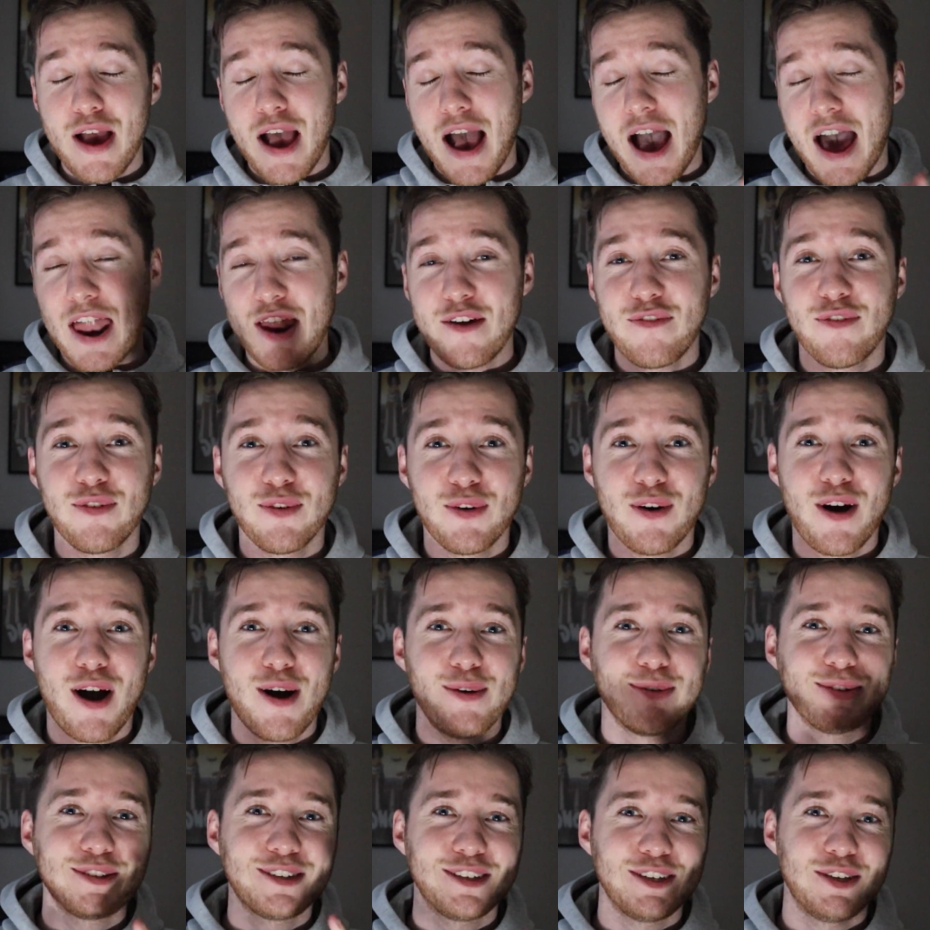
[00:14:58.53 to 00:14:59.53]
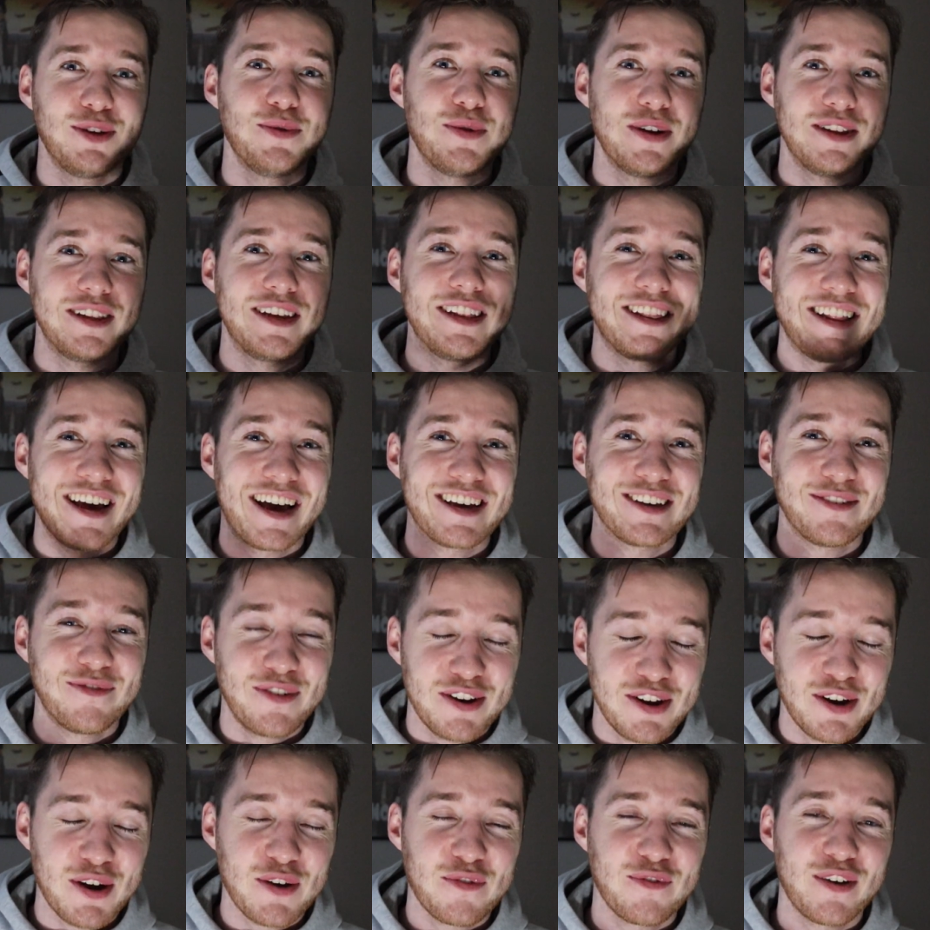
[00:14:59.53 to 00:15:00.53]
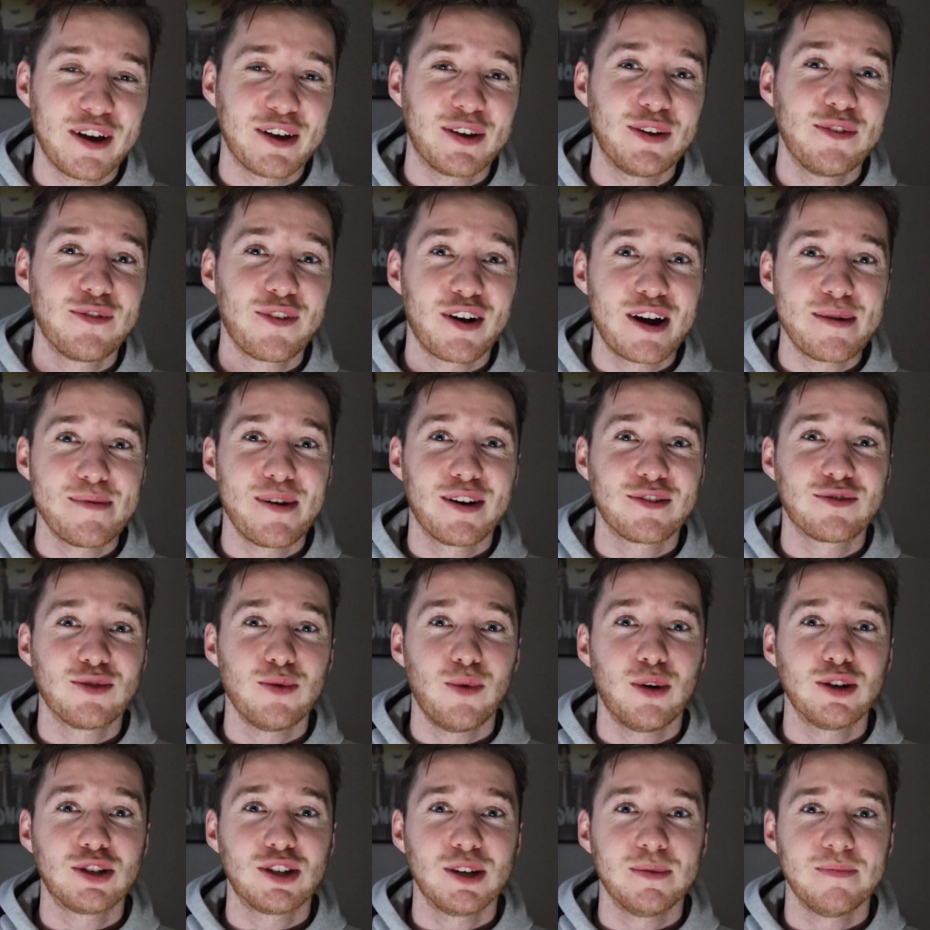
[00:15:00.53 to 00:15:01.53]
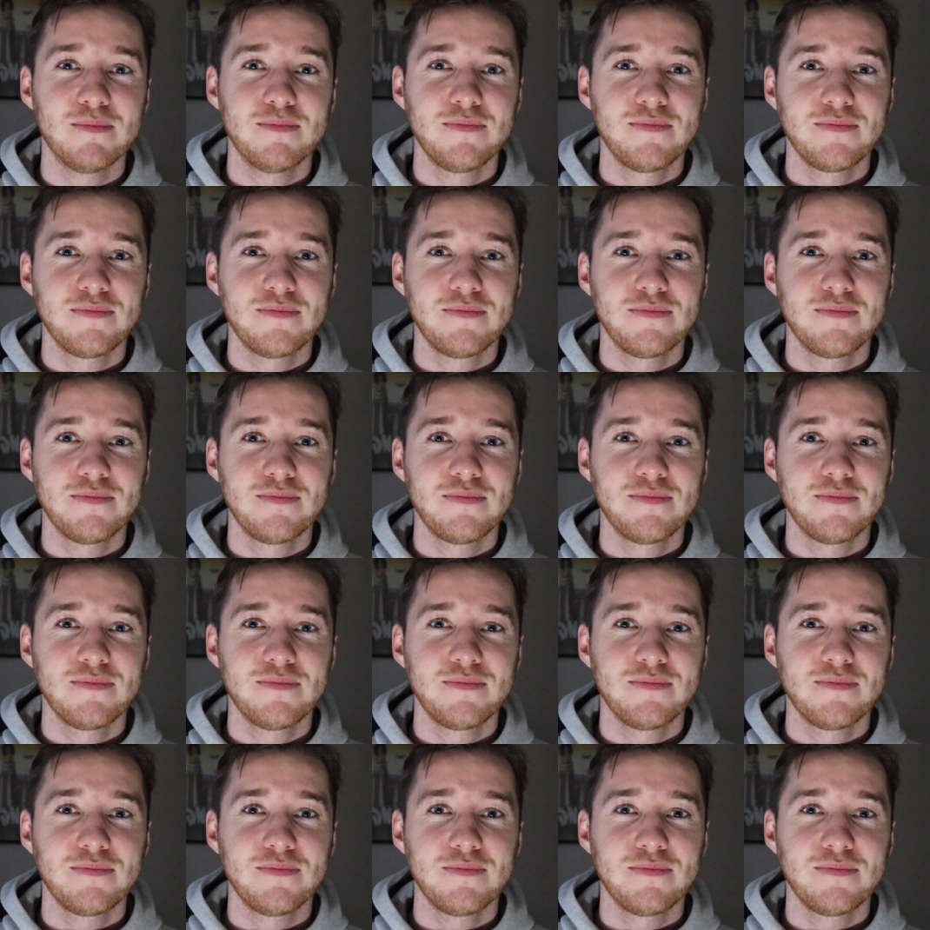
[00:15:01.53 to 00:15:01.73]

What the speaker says: And if not, I will see you in the next video. Thank you very much for watching.